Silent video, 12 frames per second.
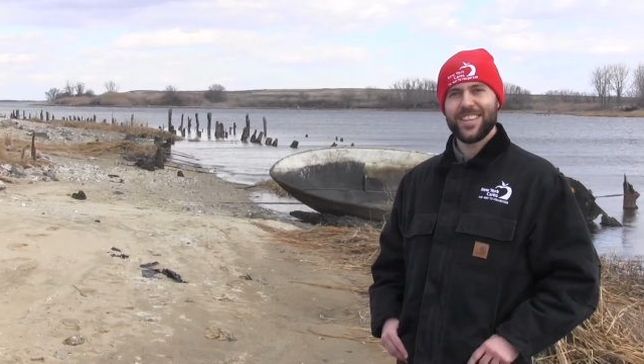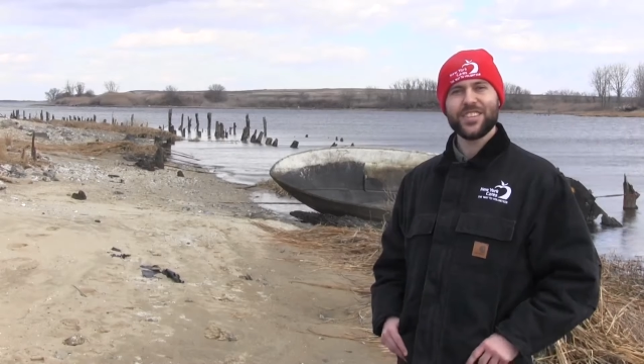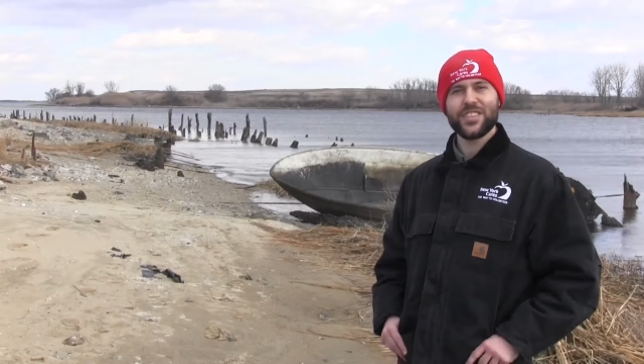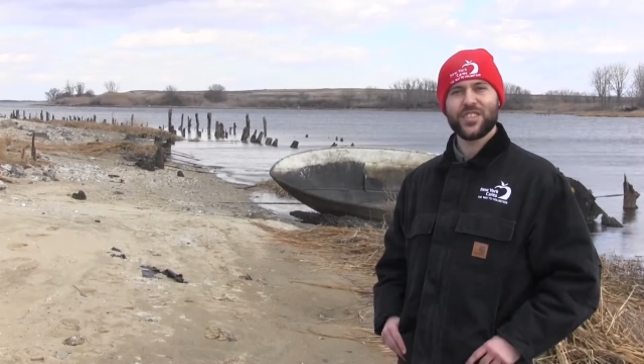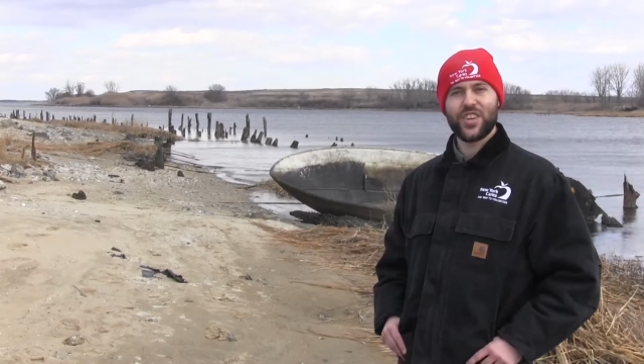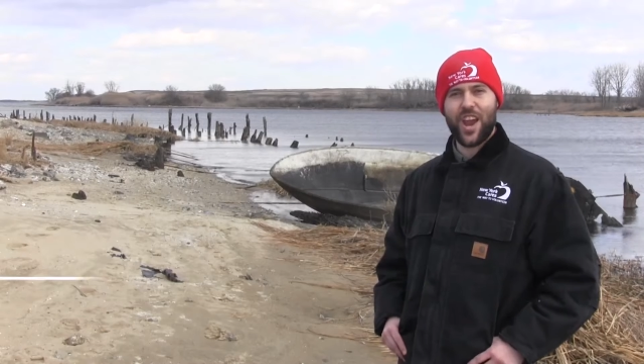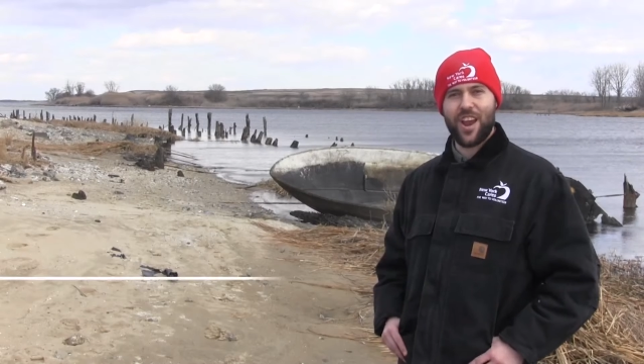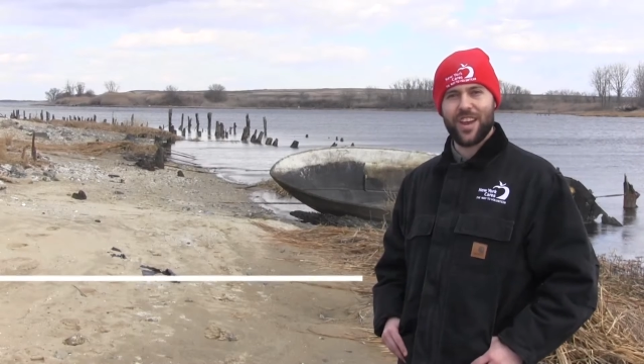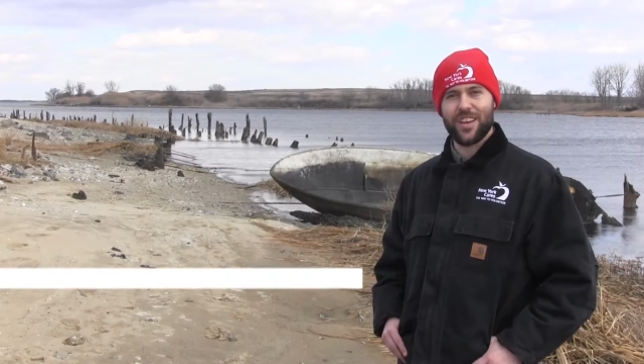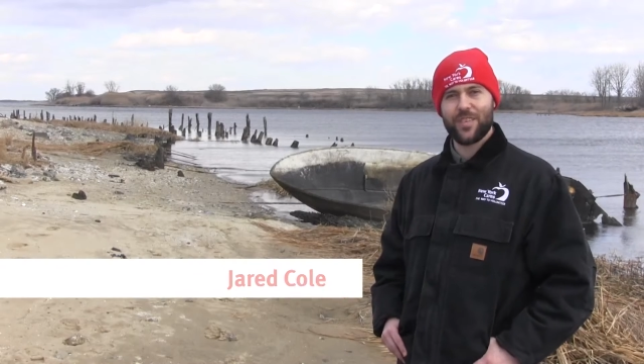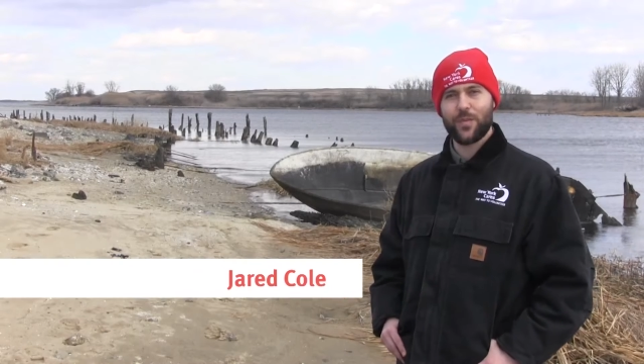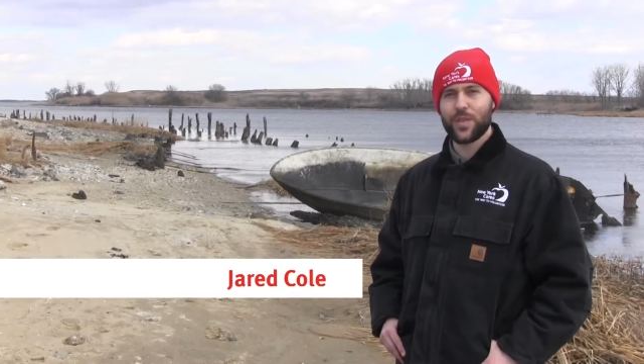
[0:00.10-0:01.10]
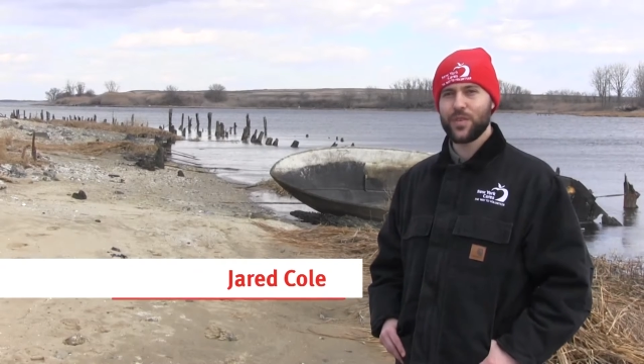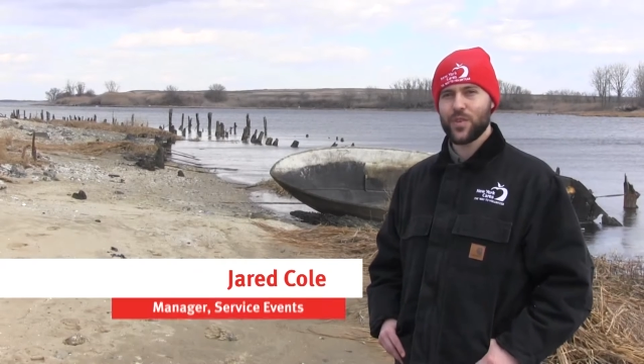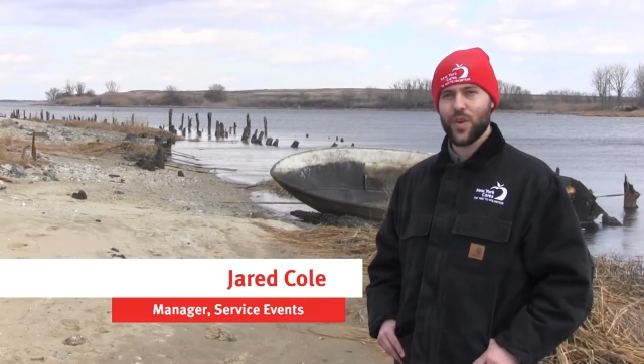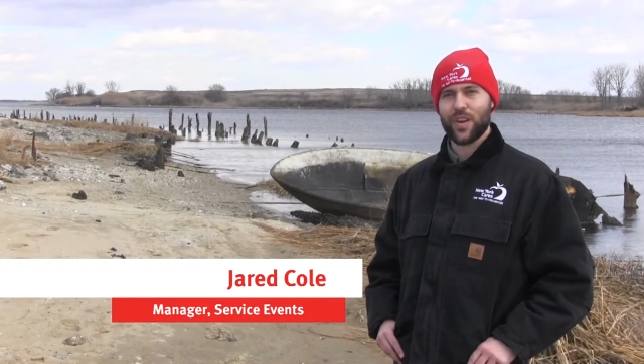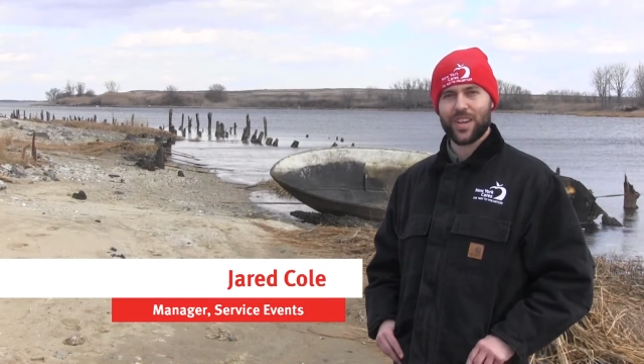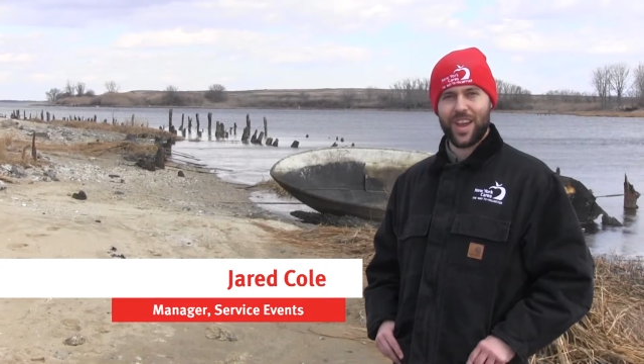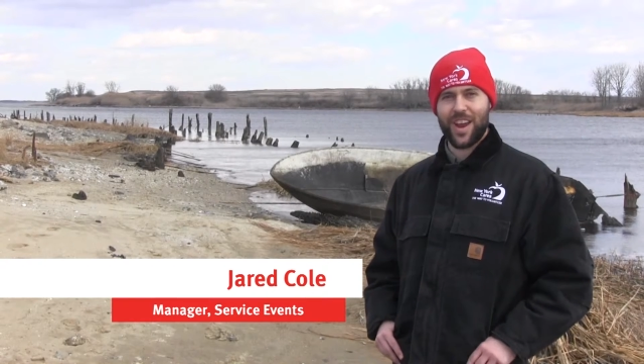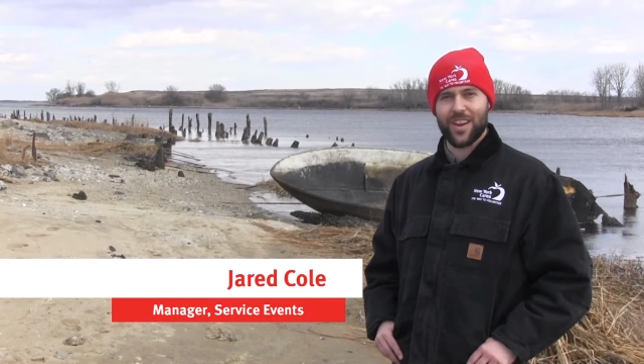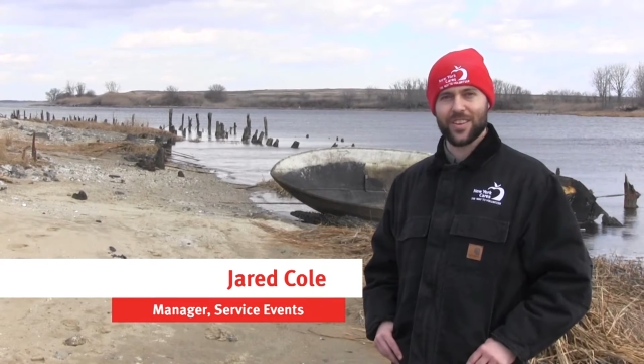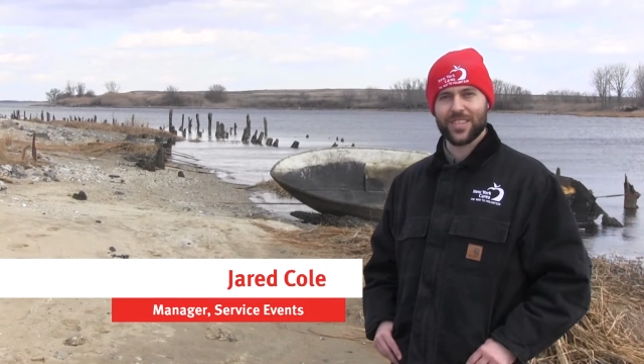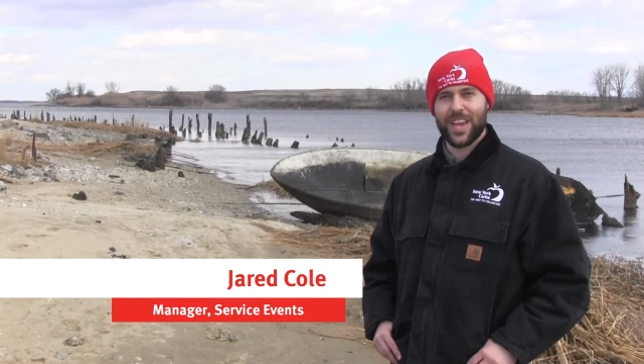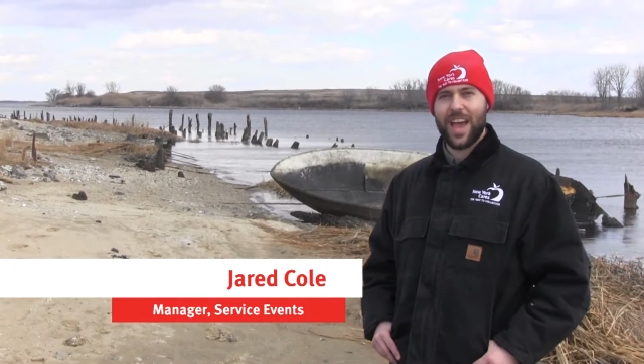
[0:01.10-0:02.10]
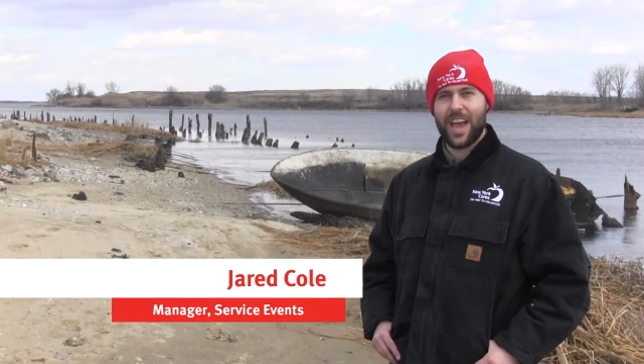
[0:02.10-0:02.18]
This is Jared with New York Cares